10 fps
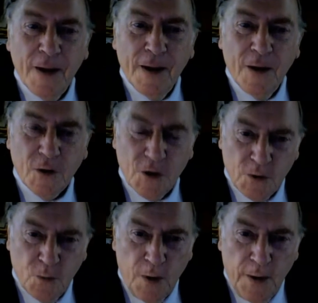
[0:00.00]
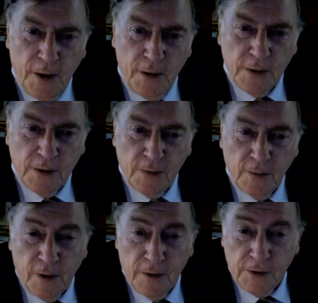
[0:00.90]
not just one note,
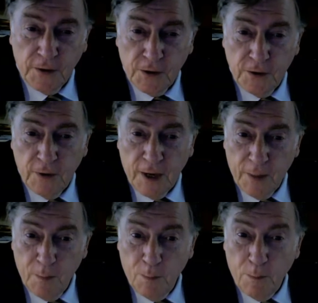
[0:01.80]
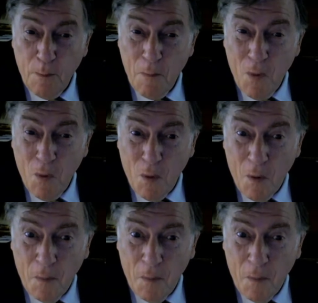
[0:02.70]
rather two and more